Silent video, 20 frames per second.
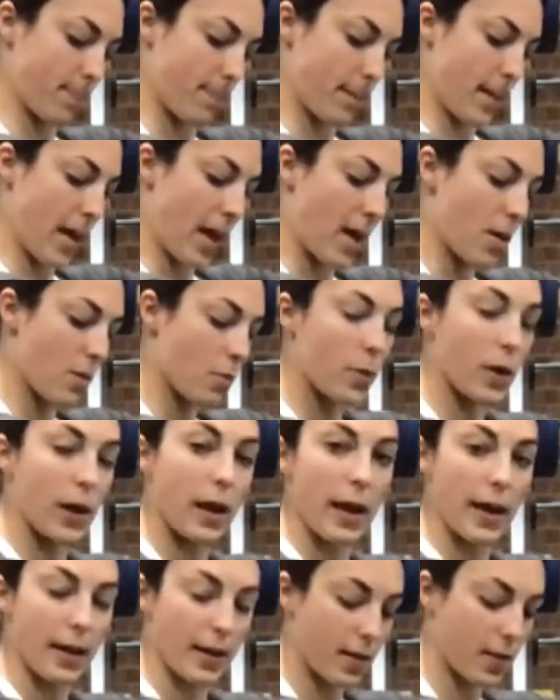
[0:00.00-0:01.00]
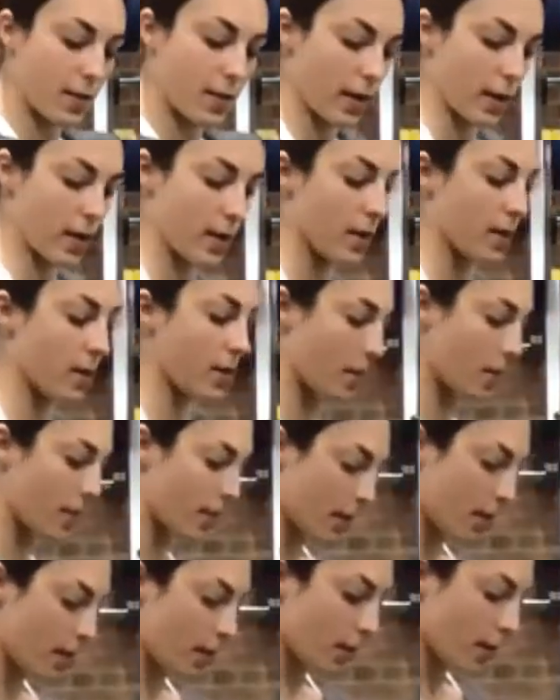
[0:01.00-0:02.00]
And relax.
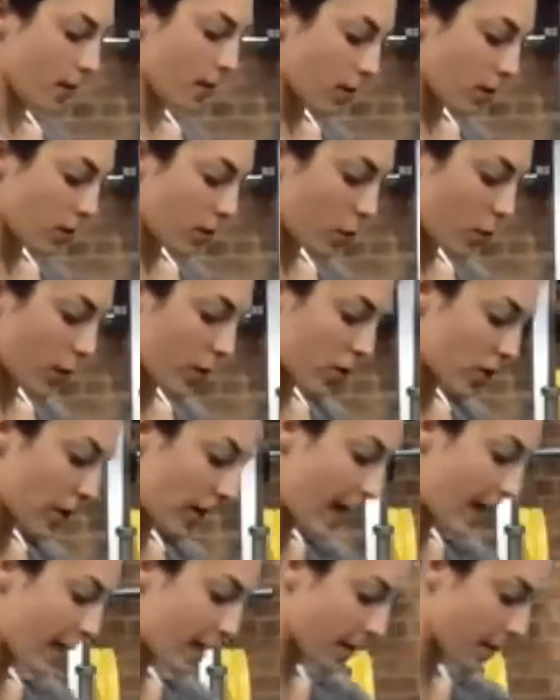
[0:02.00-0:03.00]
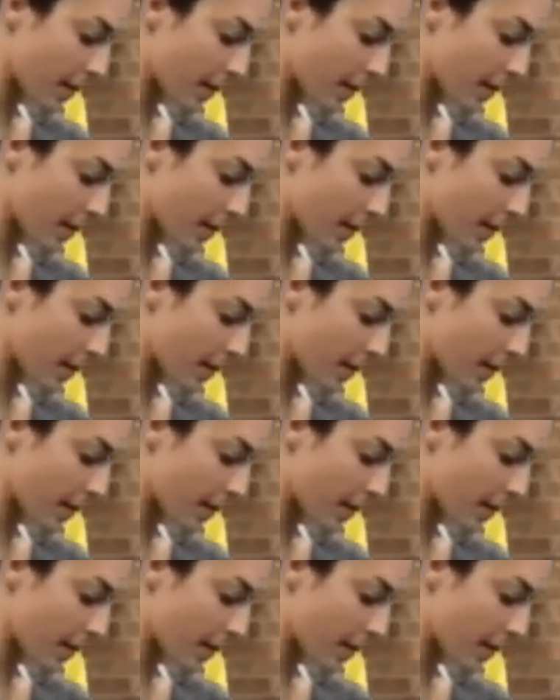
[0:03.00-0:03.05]
Switch leg.